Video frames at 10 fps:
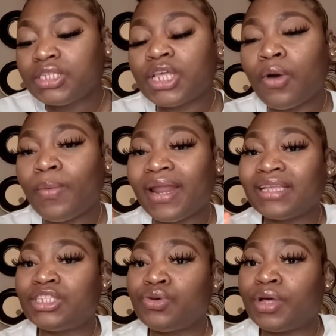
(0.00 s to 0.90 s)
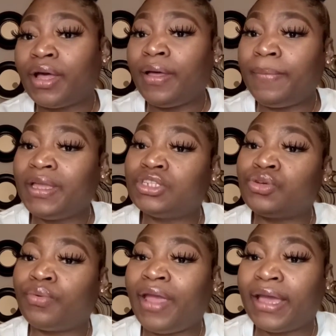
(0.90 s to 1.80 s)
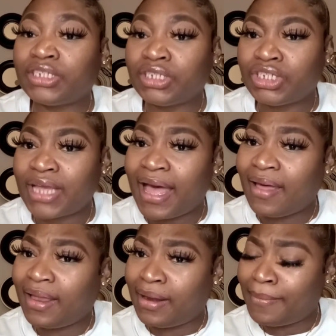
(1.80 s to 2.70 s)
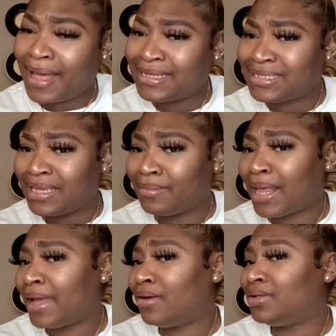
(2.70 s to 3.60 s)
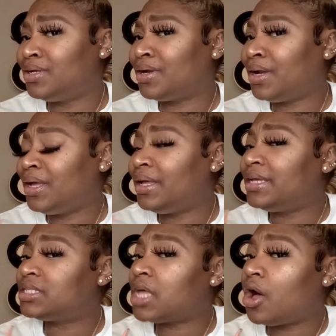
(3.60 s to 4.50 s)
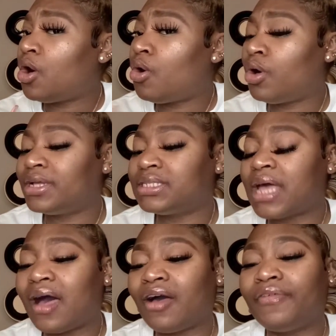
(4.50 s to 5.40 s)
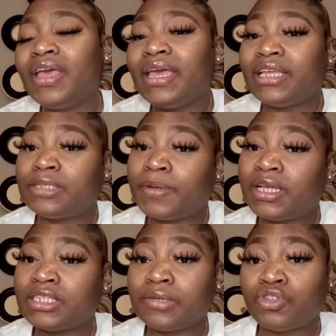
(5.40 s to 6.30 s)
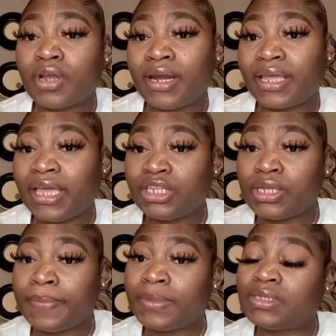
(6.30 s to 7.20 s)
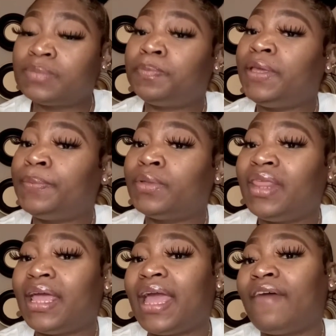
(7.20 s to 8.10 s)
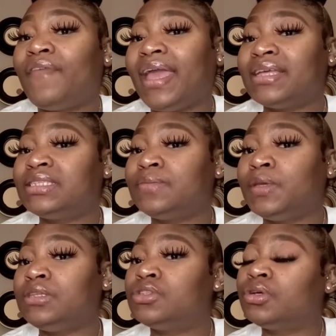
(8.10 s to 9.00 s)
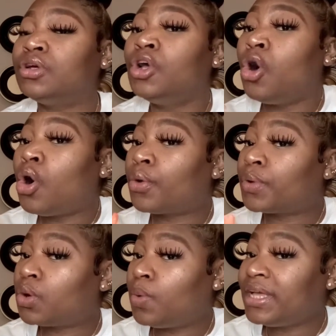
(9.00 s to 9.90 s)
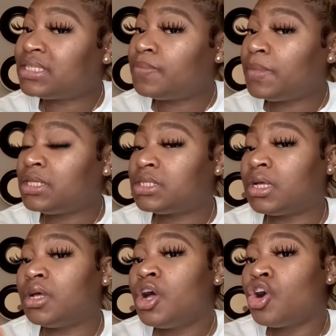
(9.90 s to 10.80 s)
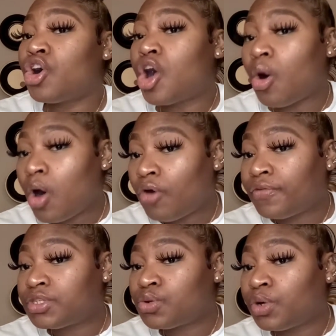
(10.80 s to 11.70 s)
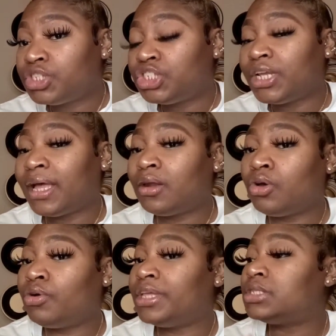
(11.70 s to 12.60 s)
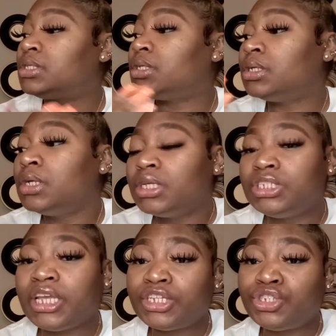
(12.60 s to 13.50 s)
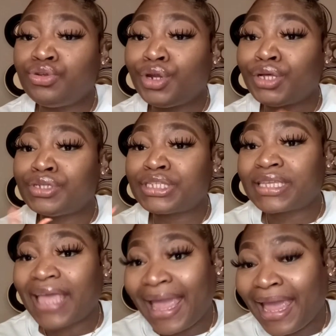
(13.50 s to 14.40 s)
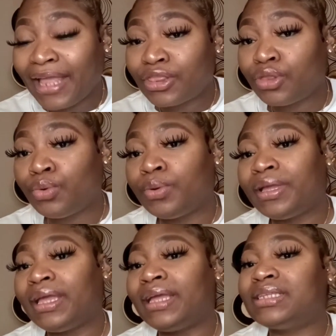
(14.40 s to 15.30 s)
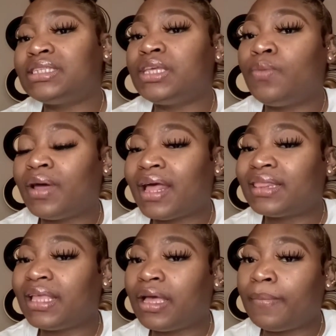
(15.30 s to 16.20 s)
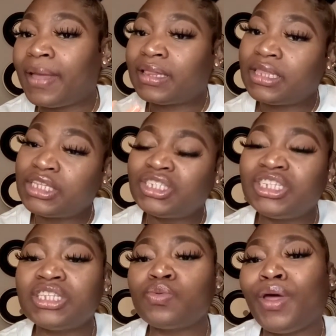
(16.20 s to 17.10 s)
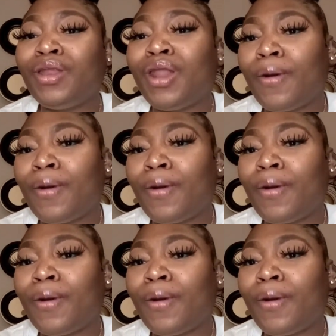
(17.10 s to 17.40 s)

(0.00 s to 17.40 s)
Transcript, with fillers: so when I do come and do reactions, y'all, and it might seem like, girl, it's old, it's off, it's because I'm trying to catch up on people that have asked me to or request me to go over to a channel and to just, you know, scan through it and see what I think about this. Just want to